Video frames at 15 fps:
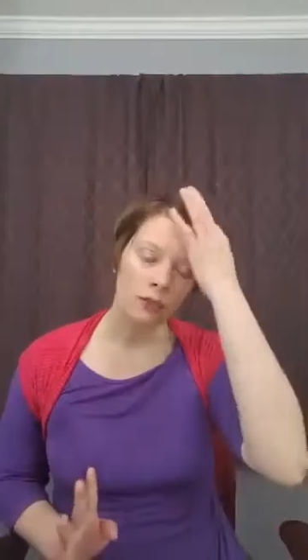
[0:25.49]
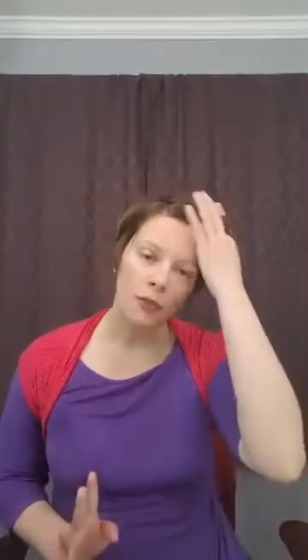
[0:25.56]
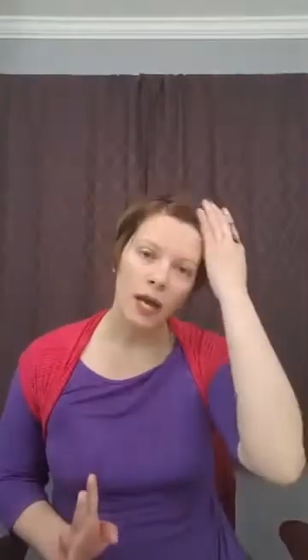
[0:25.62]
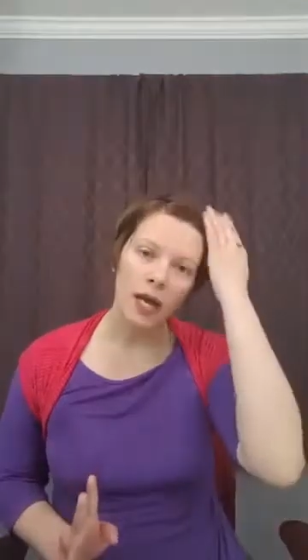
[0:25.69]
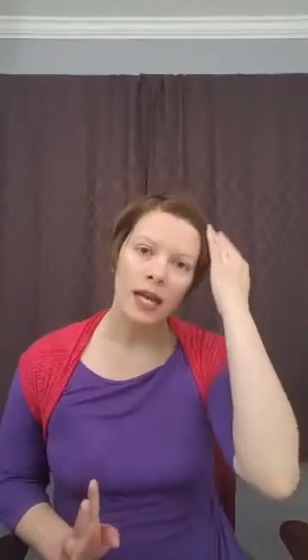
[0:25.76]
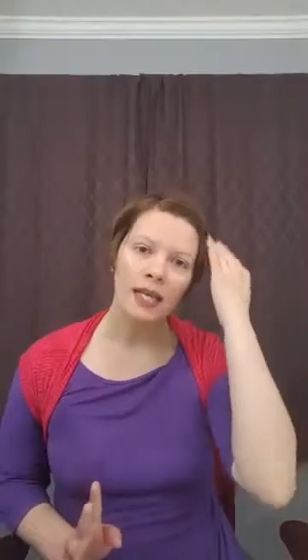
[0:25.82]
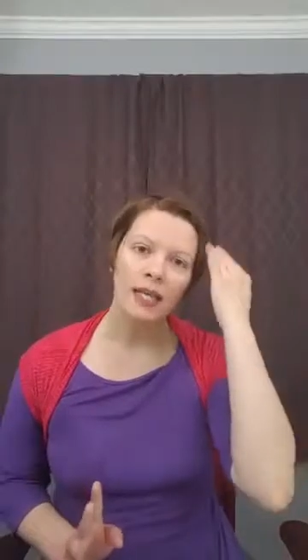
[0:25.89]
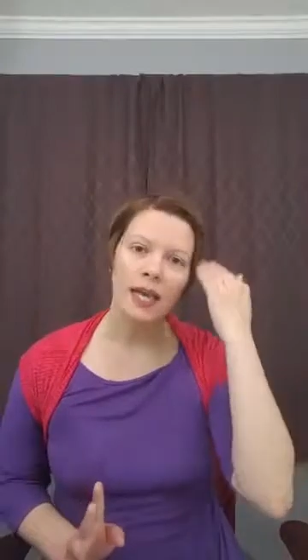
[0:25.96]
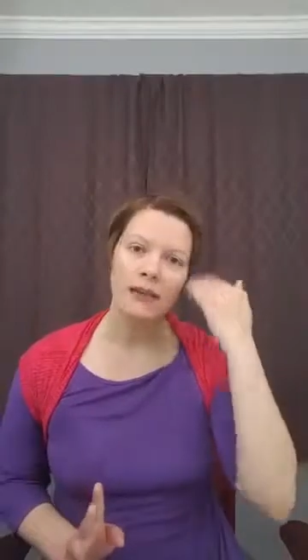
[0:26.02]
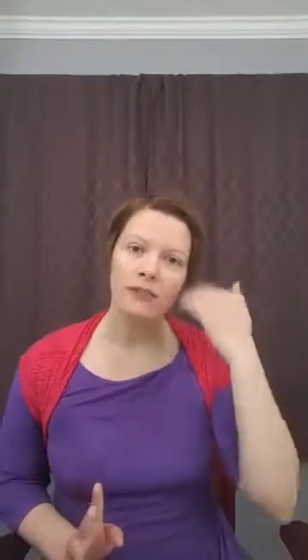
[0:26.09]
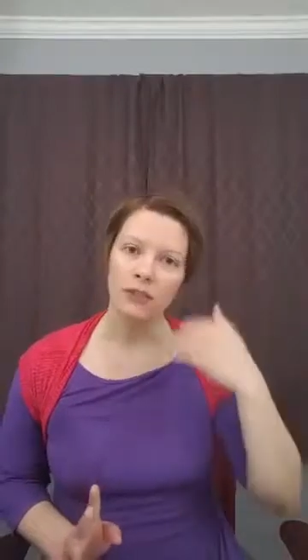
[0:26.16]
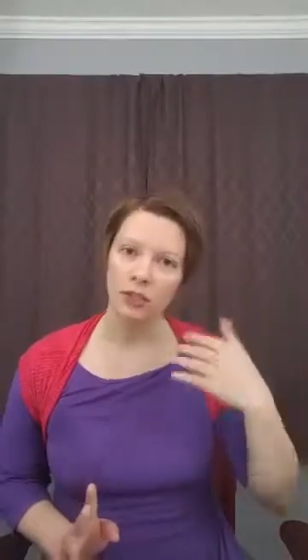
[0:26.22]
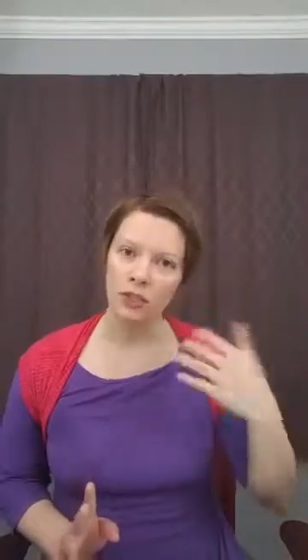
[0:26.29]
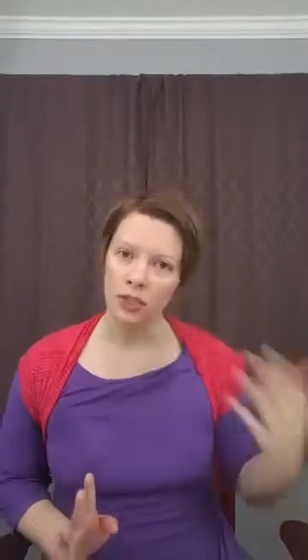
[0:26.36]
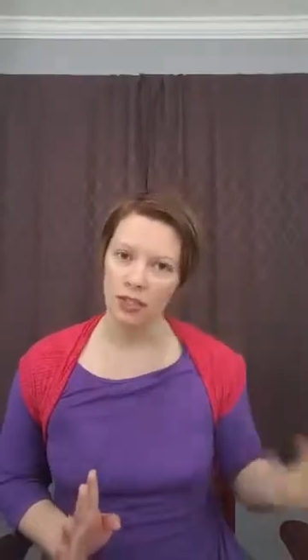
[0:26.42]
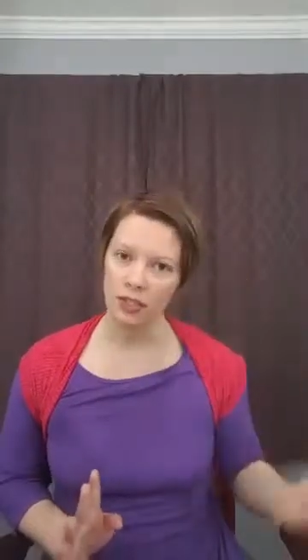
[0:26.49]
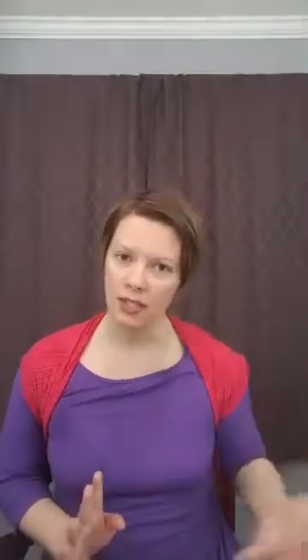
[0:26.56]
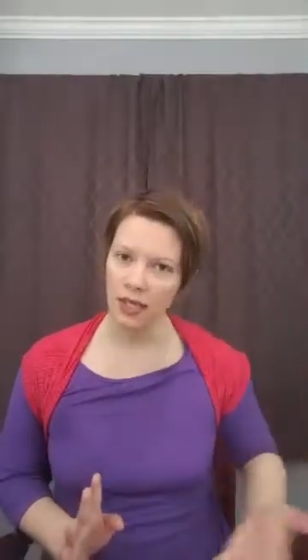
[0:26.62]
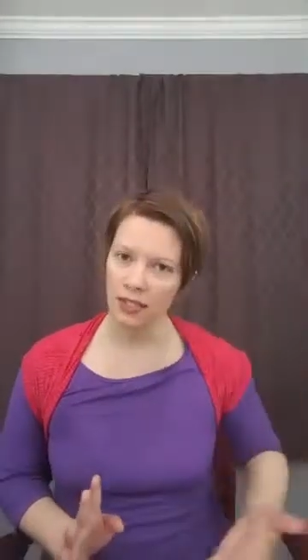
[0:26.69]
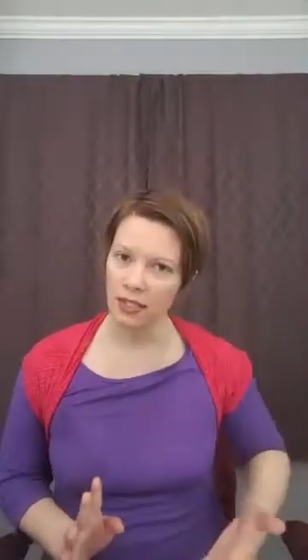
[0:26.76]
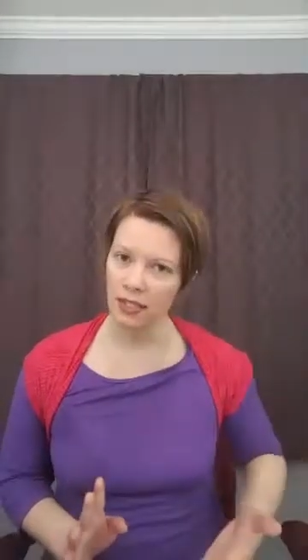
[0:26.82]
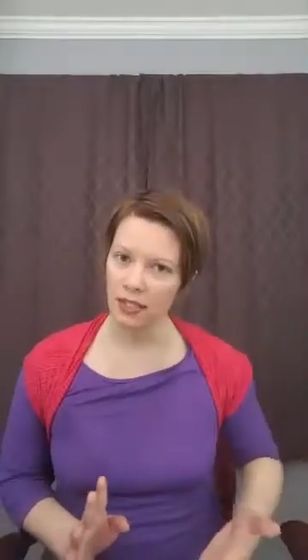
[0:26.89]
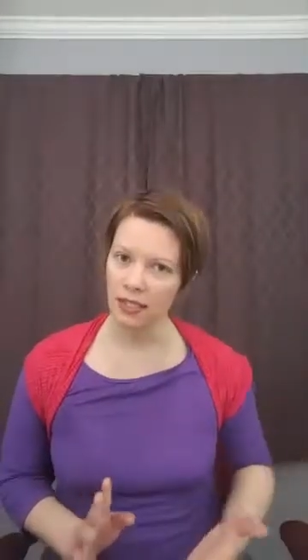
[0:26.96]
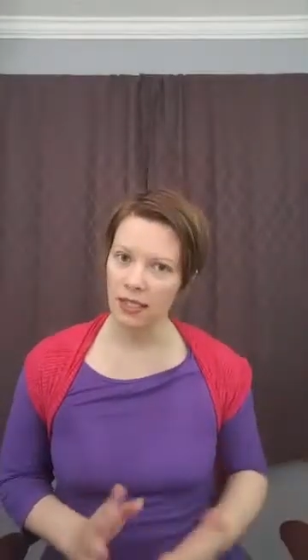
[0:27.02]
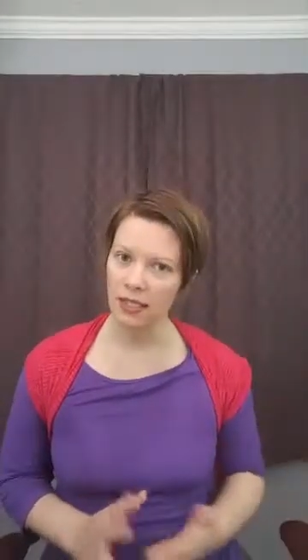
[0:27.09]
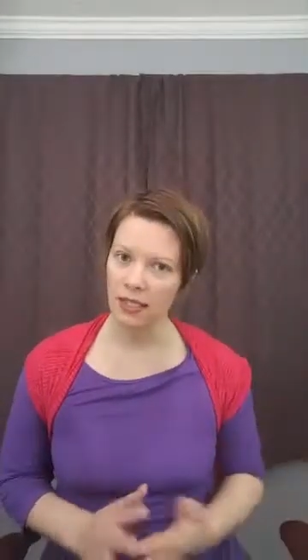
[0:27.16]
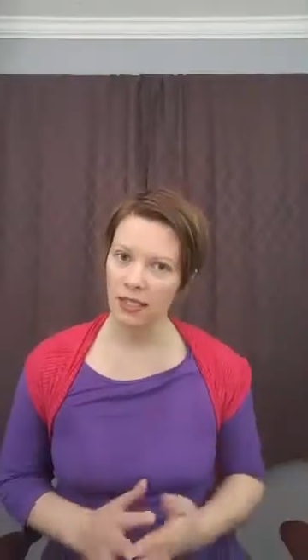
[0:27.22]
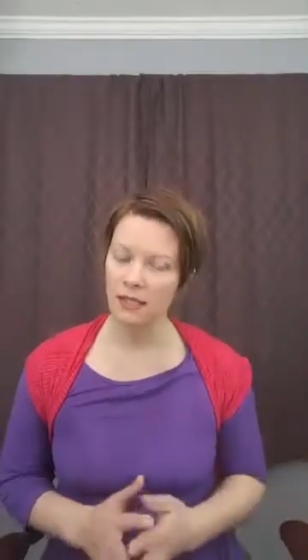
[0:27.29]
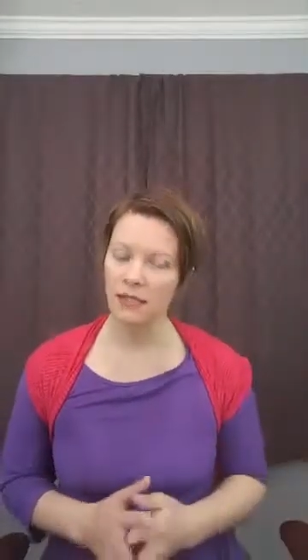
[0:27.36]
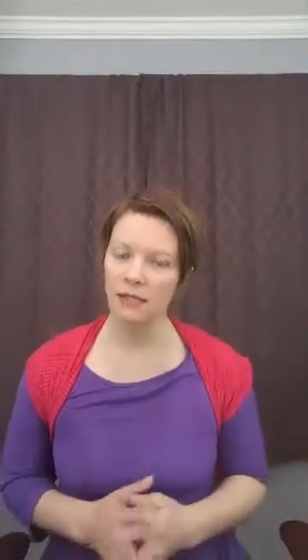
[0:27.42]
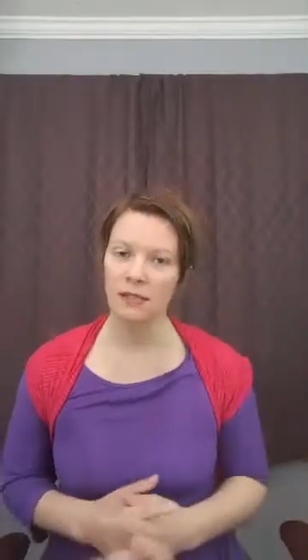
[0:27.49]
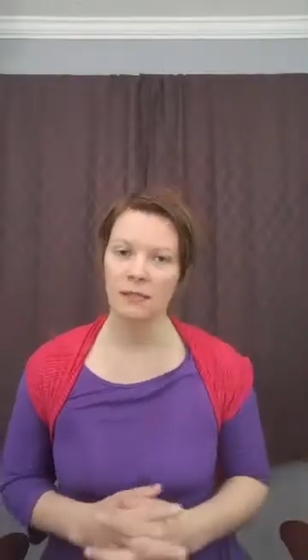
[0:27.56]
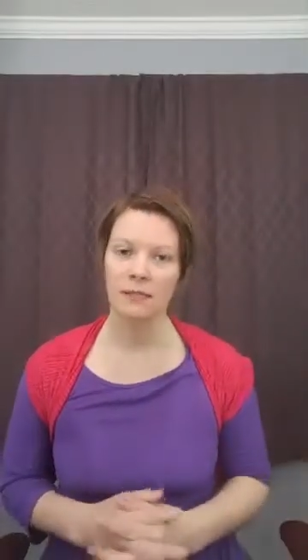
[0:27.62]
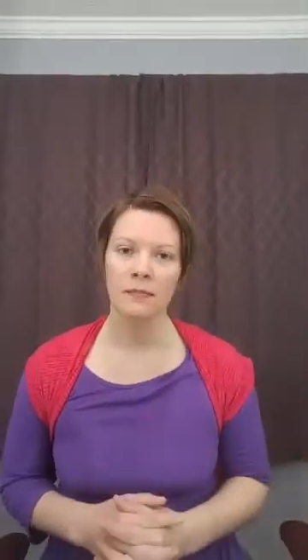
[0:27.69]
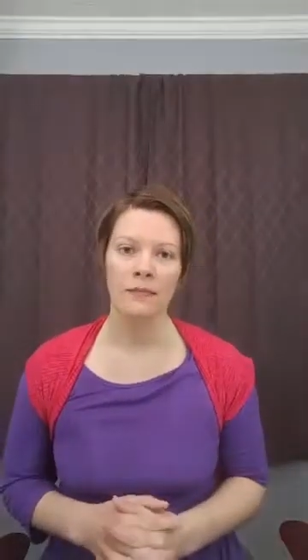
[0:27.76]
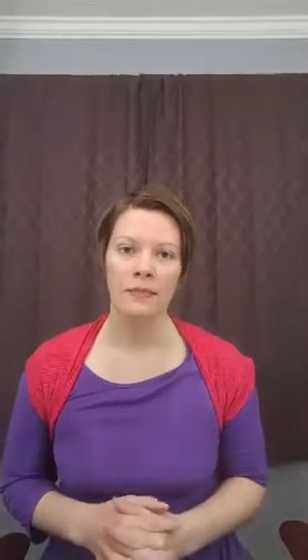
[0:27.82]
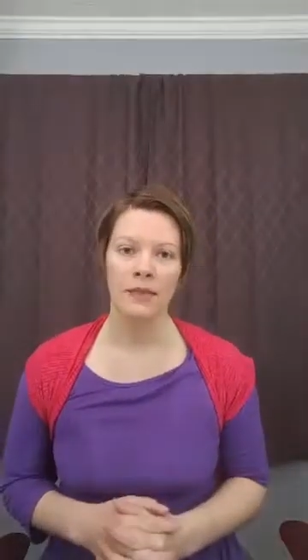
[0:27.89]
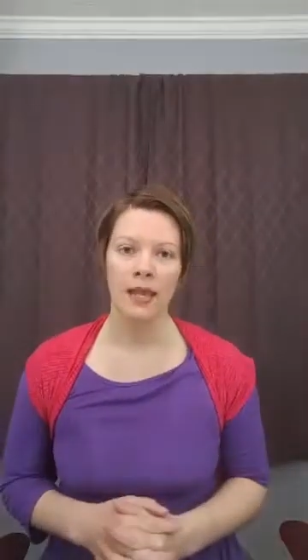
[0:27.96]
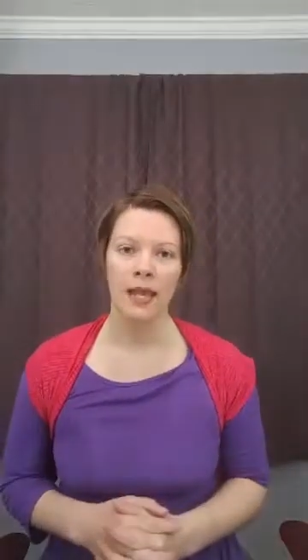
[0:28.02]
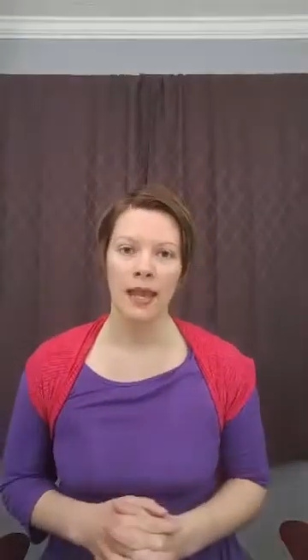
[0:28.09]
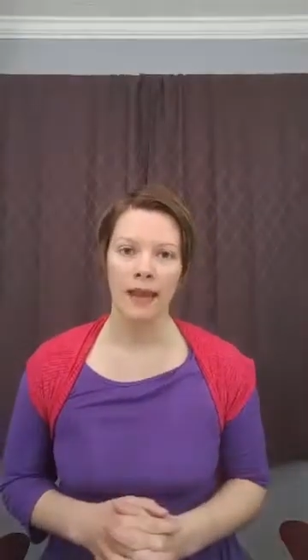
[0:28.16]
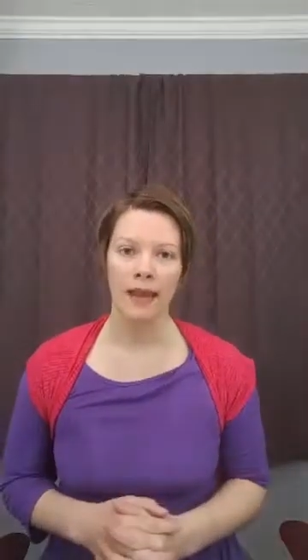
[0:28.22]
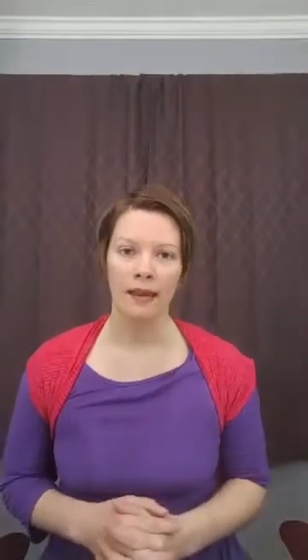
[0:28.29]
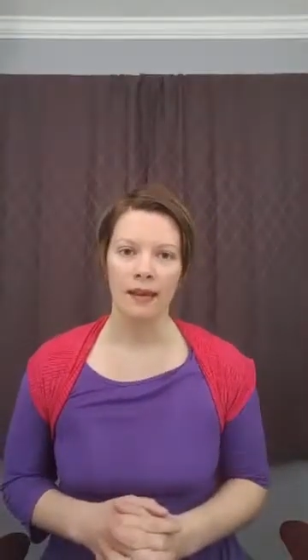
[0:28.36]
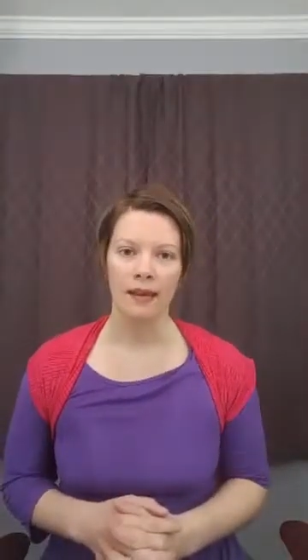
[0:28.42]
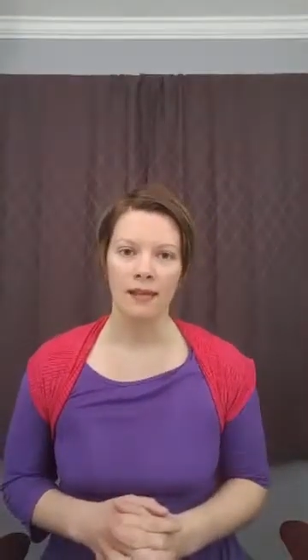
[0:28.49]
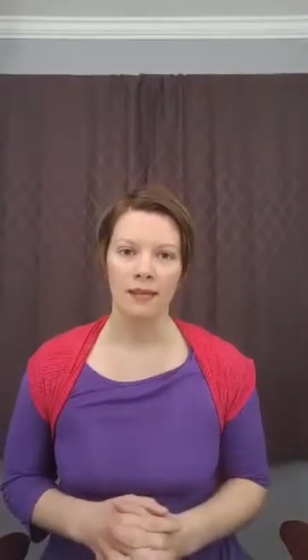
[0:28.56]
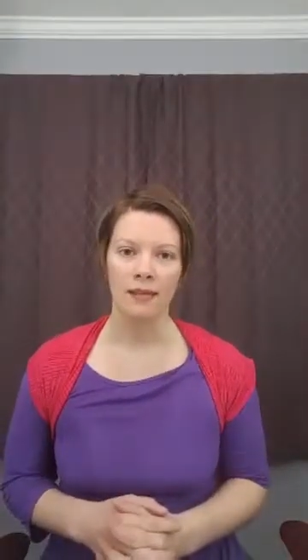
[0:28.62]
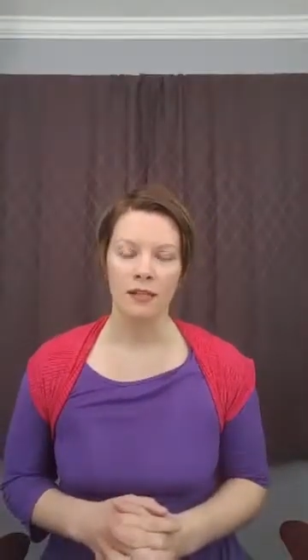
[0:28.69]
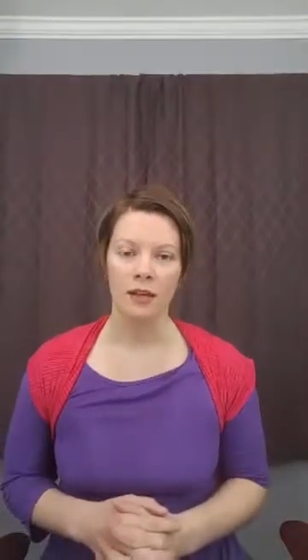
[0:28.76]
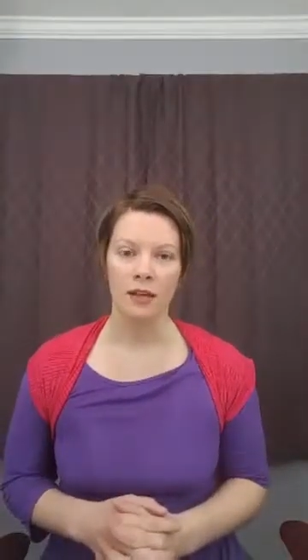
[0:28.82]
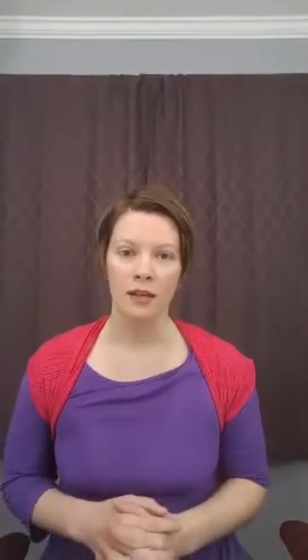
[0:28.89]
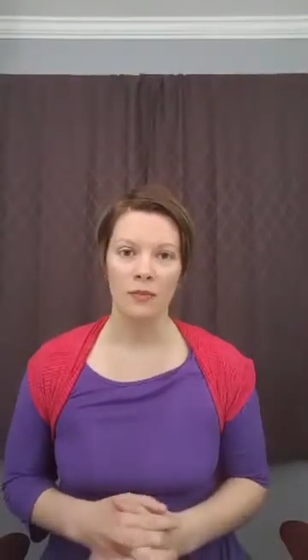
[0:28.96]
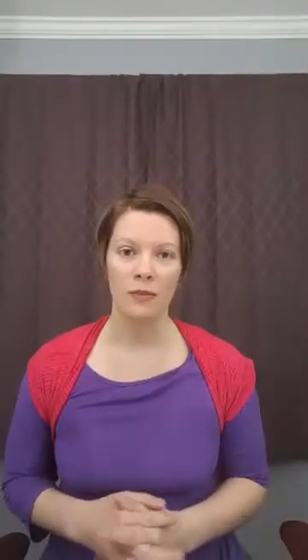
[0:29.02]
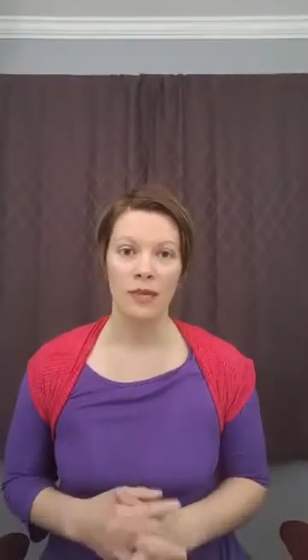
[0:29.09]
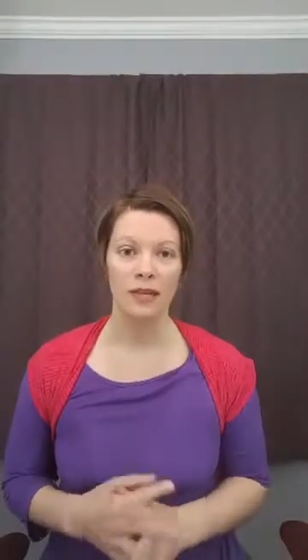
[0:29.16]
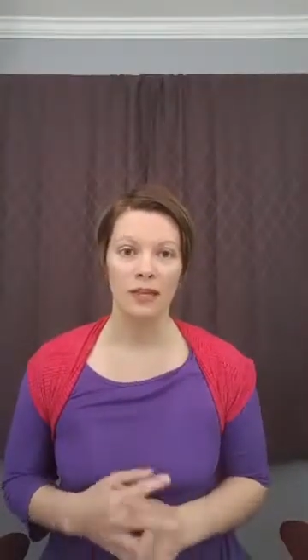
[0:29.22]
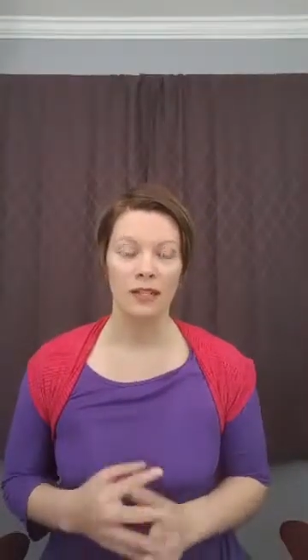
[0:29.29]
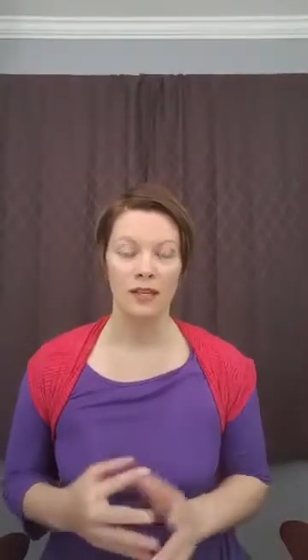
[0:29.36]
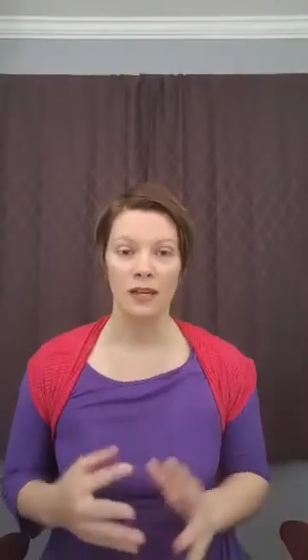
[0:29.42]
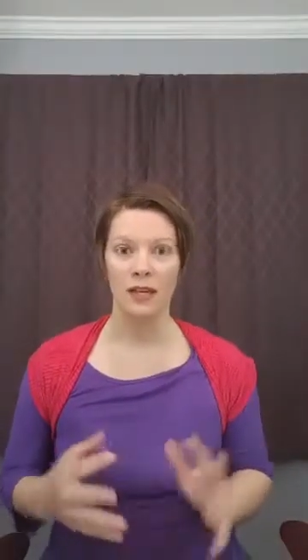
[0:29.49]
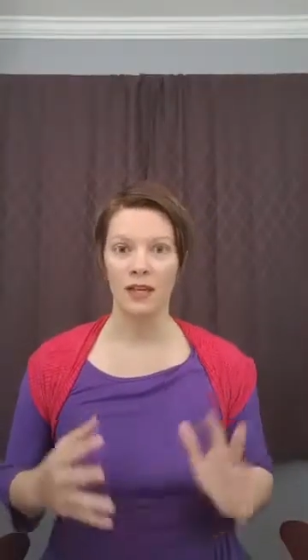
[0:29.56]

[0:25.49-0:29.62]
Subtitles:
might have looked at these lists and been